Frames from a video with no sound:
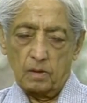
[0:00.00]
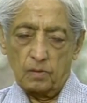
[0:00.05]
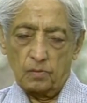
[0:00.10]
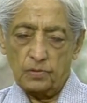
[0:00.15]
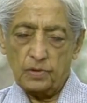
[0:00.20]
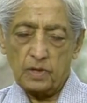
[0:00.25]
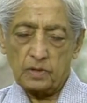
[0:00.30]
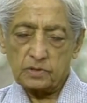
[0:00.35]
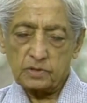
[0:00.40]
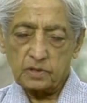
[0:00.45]

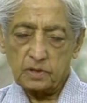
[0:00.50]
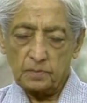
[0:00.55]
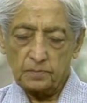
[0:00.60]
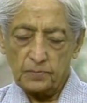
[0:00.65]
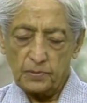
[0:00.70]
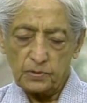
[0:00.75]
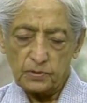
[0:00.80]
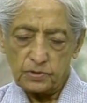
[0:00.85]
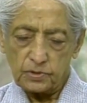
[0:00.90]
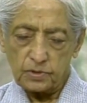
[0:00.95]
We are
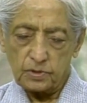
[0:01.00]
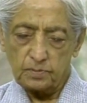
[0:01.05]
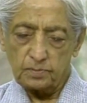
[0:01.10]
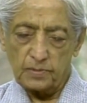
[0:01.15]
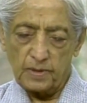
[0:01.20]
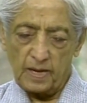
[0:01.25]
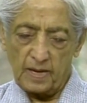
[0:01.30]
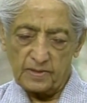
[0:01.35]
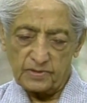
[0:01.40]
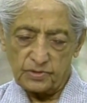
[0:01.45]
supposed to
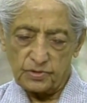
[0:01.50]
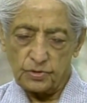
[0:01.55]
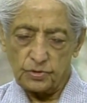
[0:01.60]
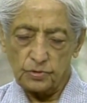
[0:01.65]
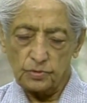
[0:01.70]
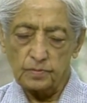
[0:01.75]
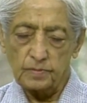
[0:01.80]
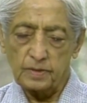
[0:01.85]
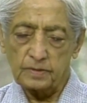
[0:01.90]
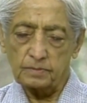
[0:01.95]
be, as
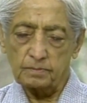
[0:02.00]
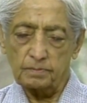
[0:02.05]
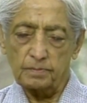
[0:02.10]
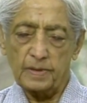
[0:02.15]
human